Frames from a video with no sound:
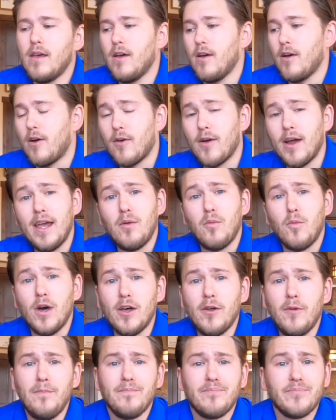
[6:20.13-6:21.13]
All right,
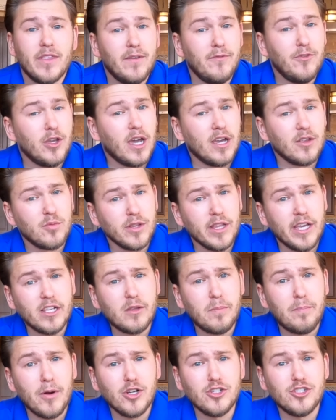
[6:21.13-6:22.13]
well, if you guys would
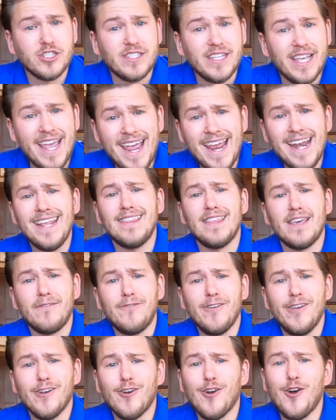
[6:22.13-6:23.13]
like to purchase anything
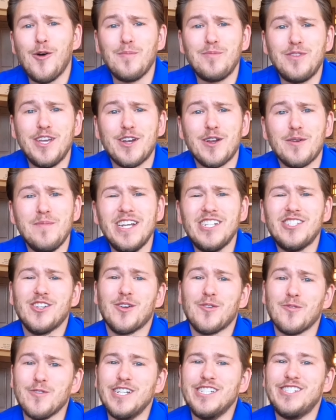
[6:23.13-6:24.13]
for your home theater, make sure
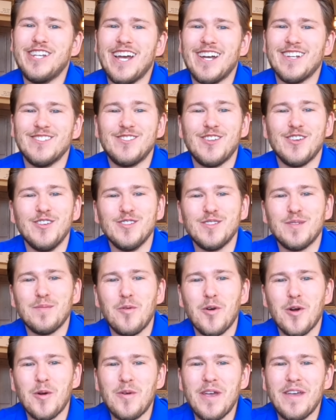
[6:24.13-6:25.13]
to reach out and show your
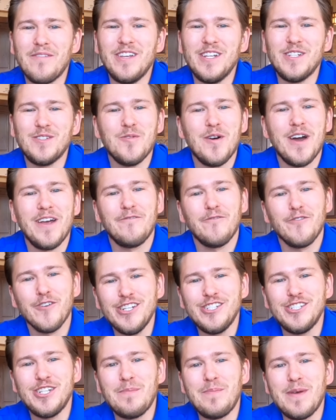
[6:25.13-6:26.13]
support. We have nationwide
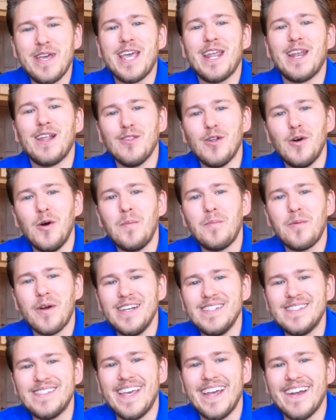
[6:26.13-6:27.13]
free shipping and a low
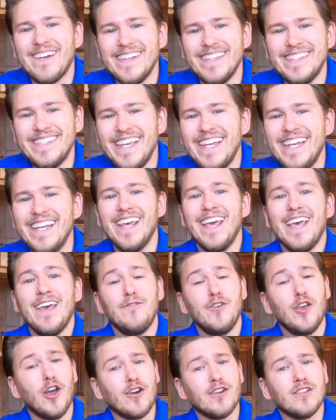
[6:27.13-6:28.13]
price guaranteed.
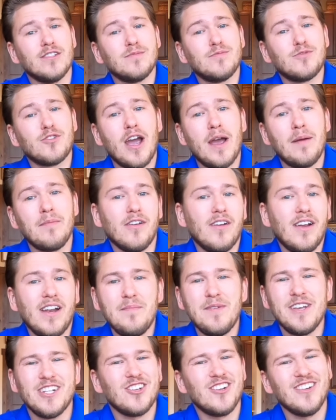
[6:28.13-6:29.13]
If you aren't a subscriber
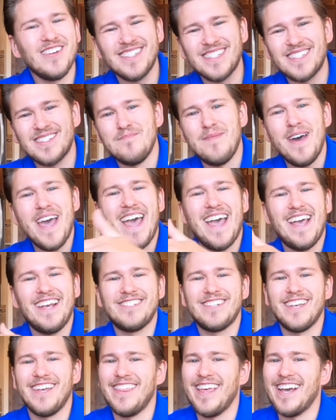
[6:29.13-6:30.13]
already, make sure to
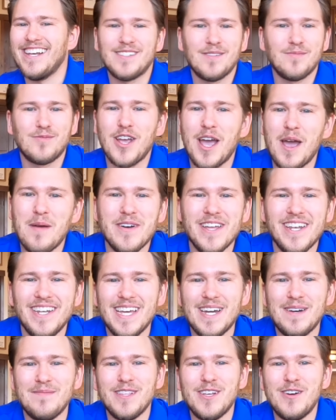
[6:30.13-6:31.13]
smash that subscribe button
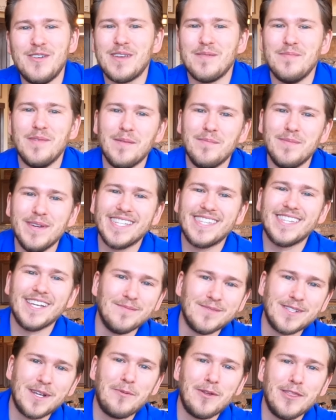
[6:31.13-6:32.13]
down below and give me a big
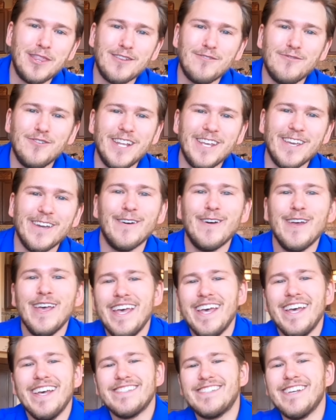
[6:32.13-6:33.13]
thumbs up on this video.
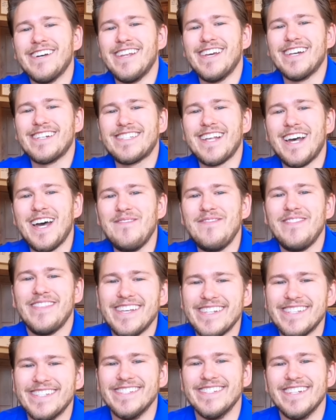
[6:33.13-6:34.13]
Till next time,
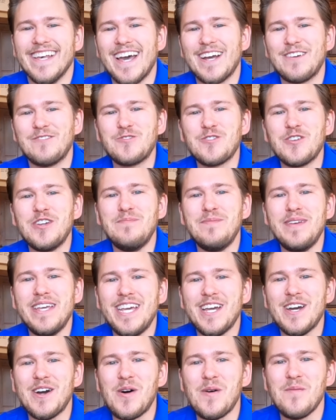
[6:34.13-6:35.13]
this is Zach with
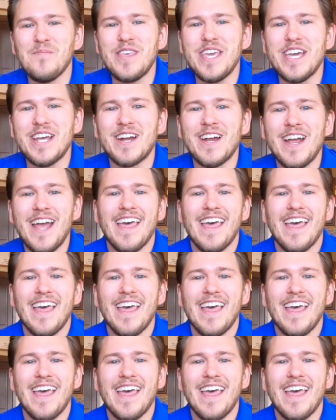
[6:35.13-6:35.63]
Dreamedia Home Theater.